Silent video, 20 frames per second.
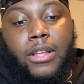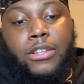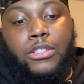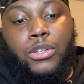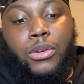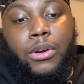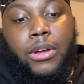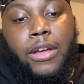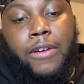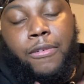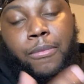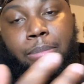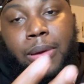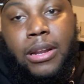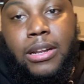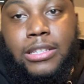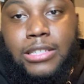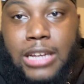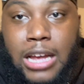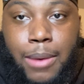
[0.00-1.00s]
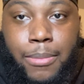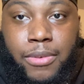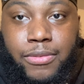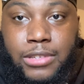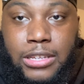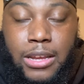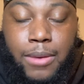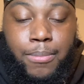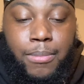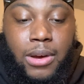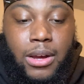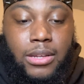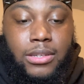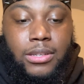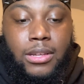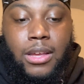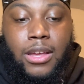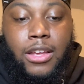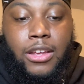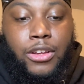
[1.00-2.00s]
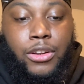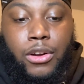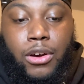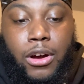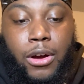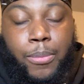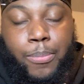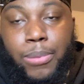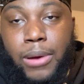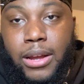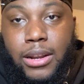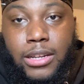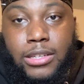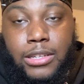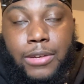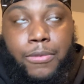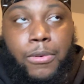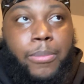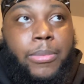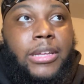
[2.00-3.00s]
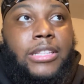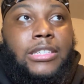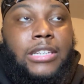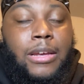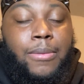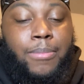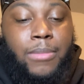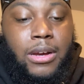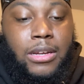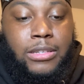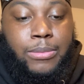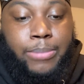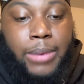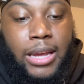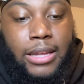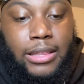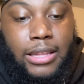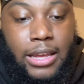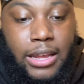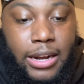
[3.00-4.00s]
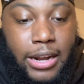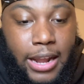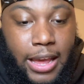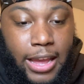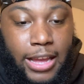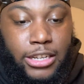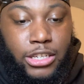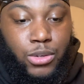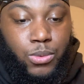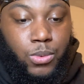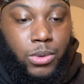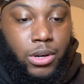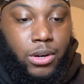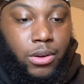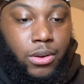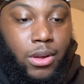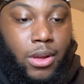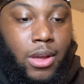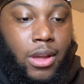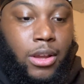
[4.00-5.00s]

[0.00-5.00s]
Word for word: So it would be the time of 10 months you know, a pregnancy would be 10 months back then in the ancient world.